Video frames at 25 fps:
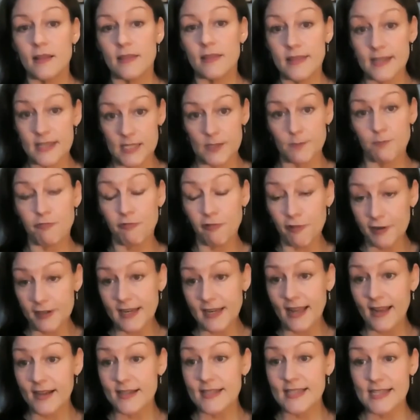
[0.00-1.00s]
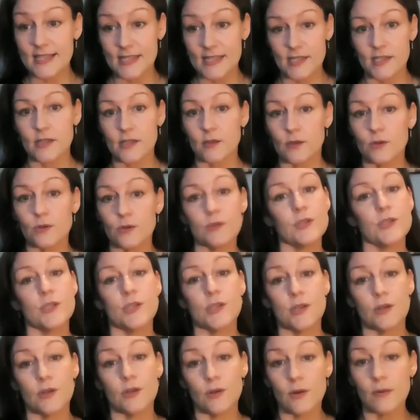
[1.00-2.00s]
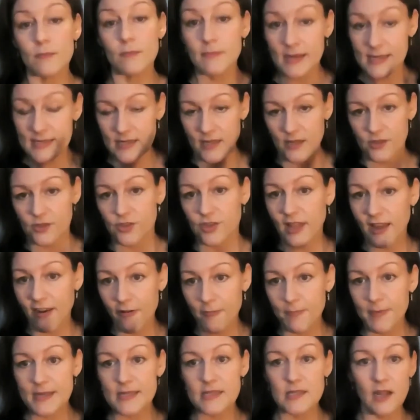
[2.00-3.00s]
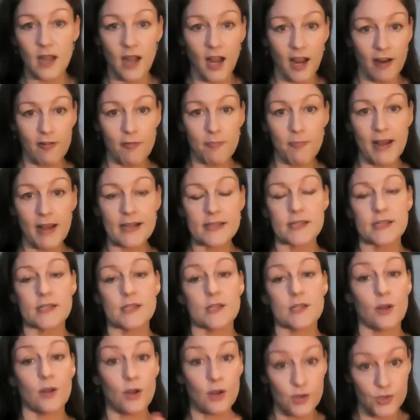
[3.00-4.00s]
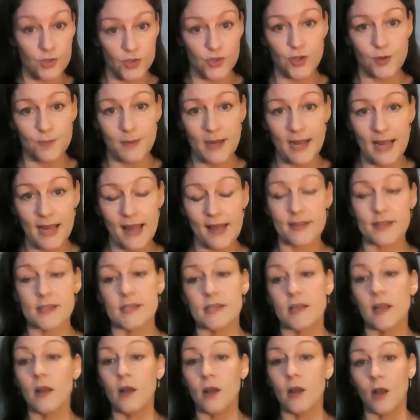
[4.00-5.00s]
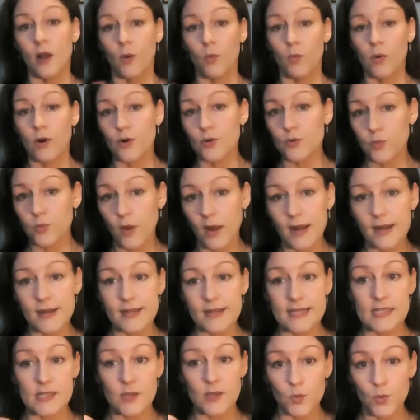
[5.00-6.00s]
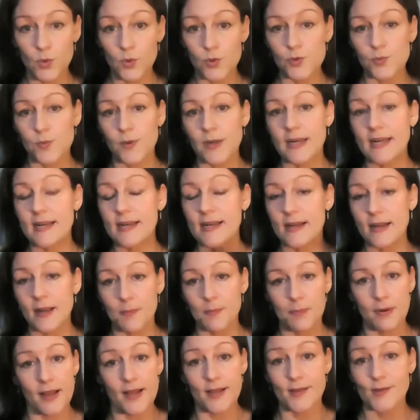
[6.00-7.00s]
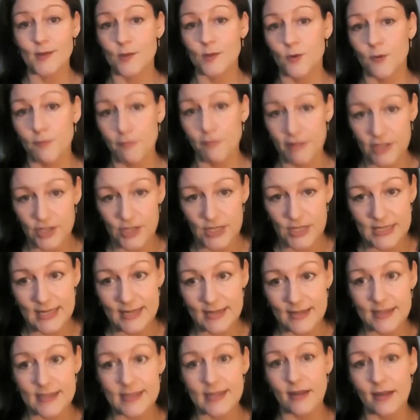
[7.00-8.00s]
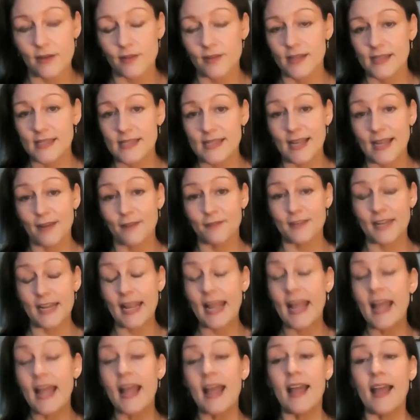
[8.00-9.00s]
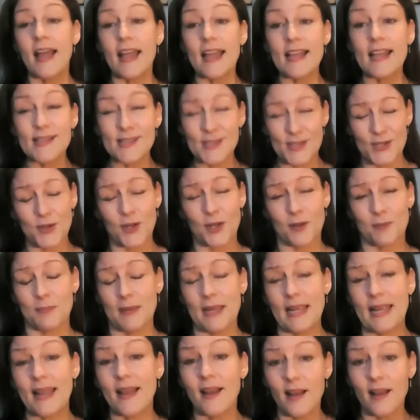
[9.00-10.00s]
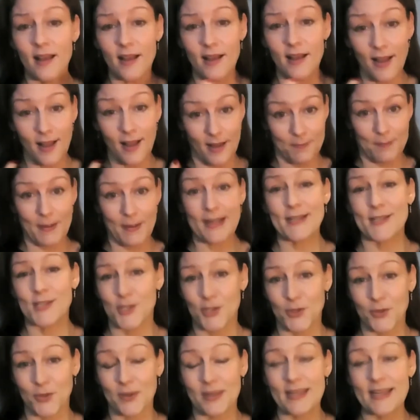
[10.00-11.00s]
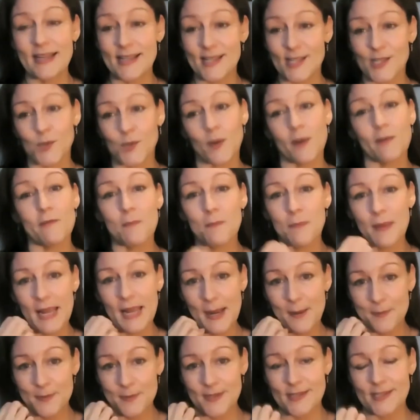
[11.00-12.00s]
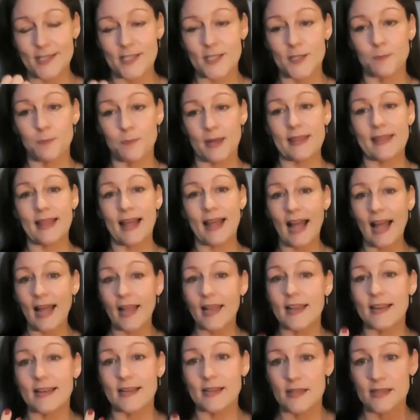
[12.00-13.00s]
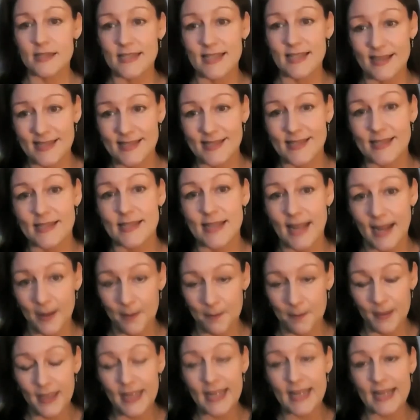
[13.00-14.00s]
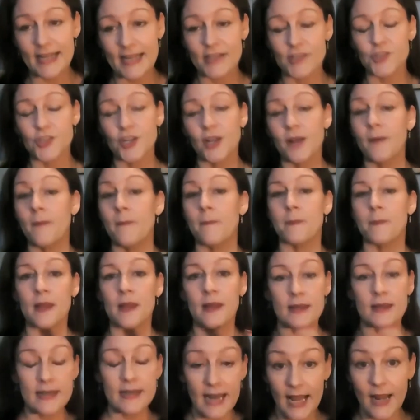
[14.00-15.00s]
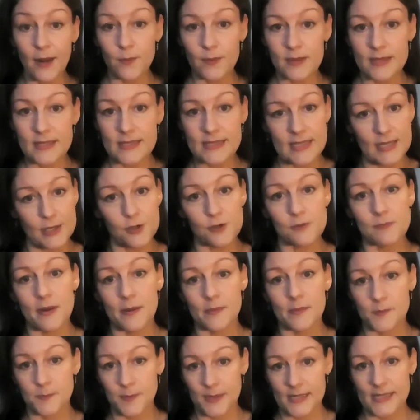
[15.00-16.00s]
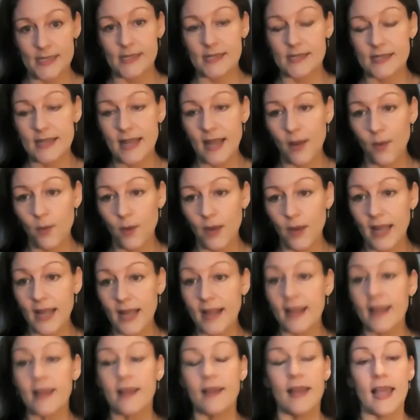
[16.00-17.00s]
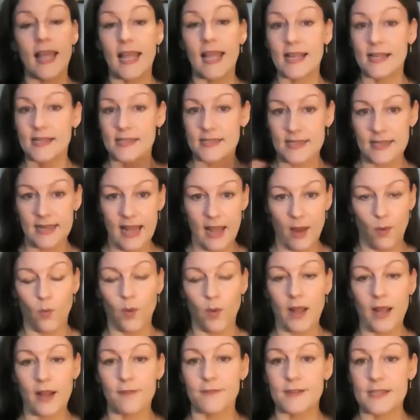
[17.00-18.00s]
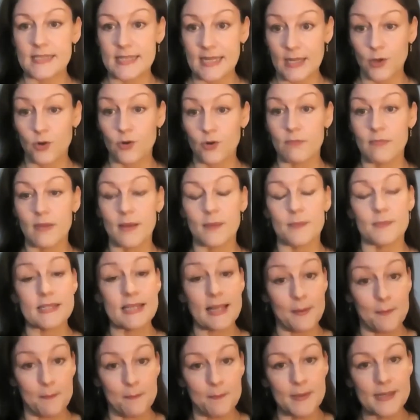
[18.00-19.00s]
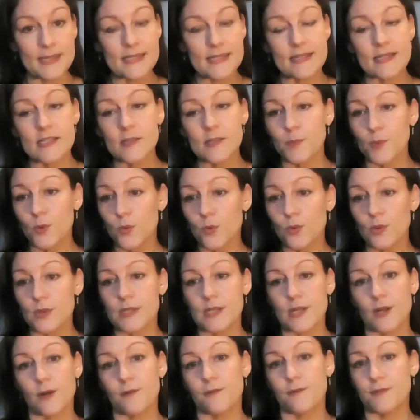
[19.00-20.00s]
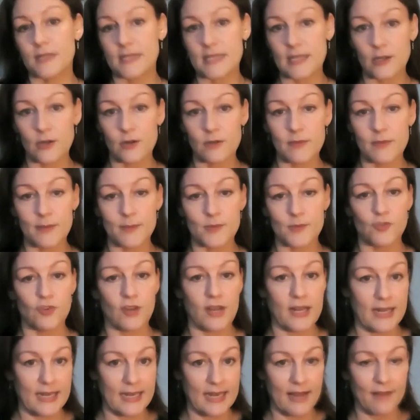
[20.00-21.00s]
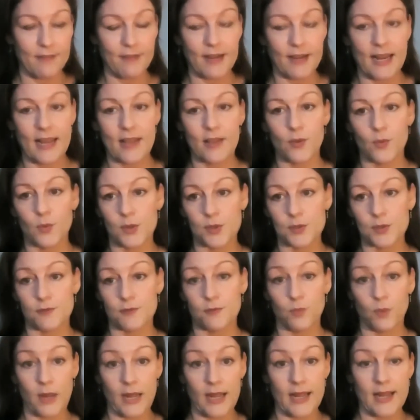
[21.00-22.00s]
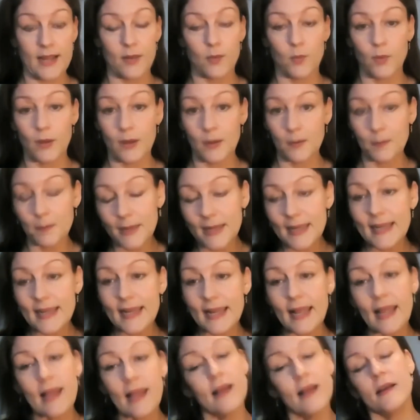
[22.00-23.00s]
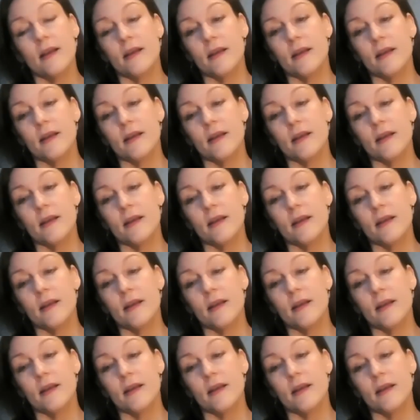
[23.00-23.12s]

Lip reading: This product is sold to massage therapists, chiropractors, and osteopaths worldwide. It's award-winning. It complies with all British standards, health and safety. It took me about 2 years to even be able to spit that out in a 60-second pitch. Now with a Single Mums Business Network, it's a network for single mums in business, but also for single mums trying to navigate the world of work and well-being.